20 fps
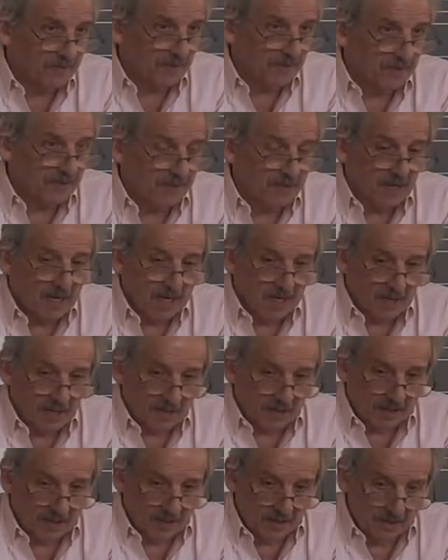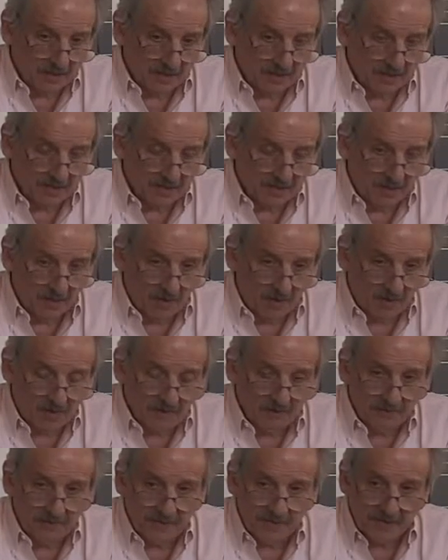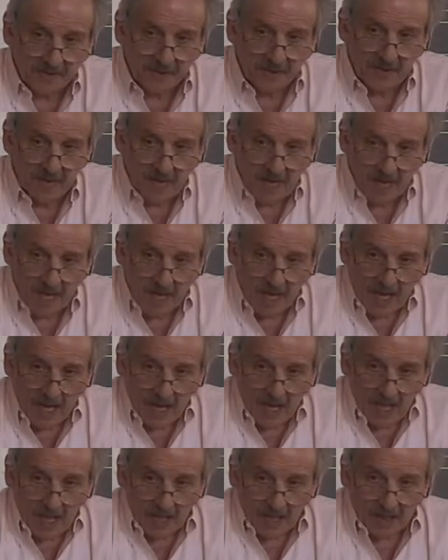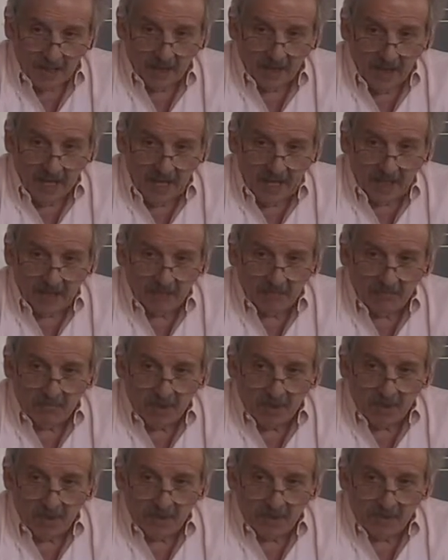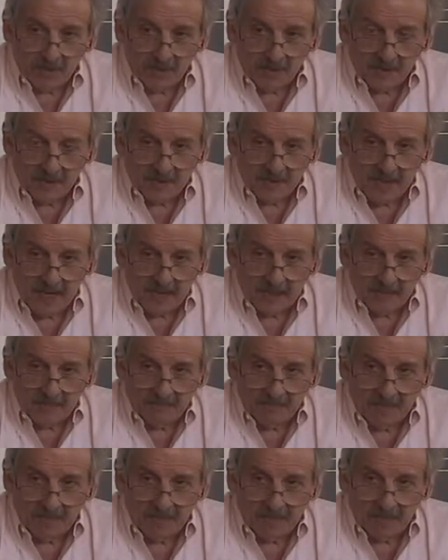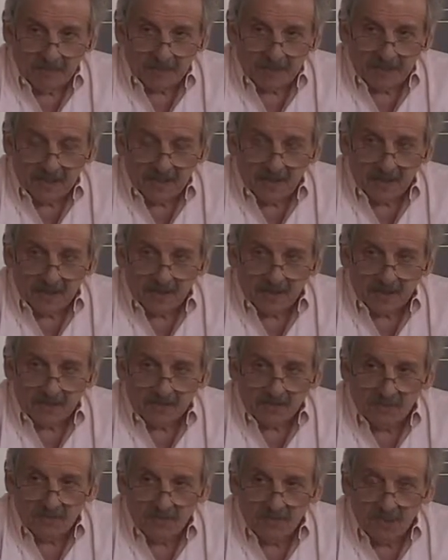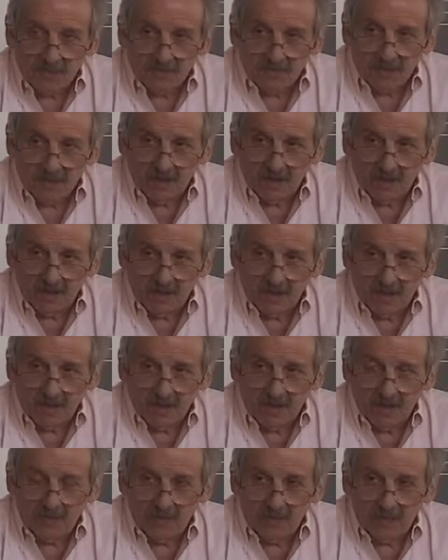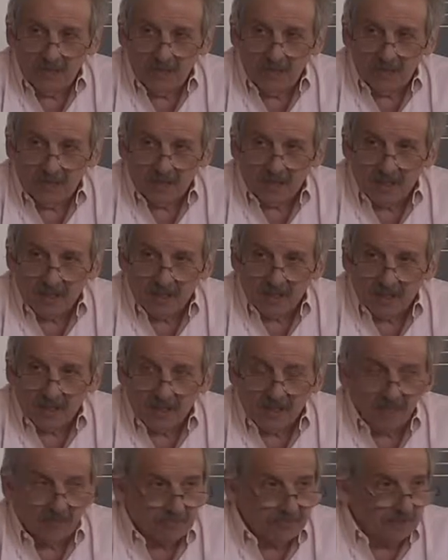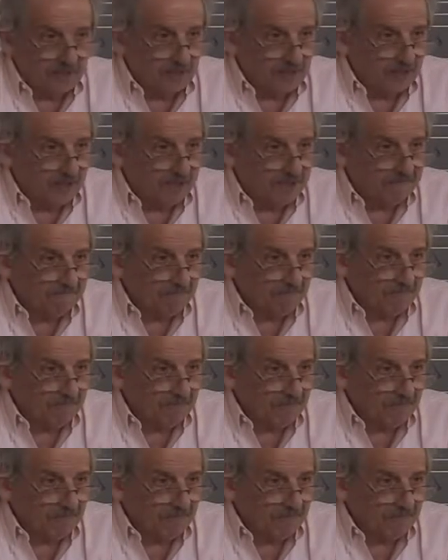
for his, his historical visit. Lane emerges and develops an extremely unique and typically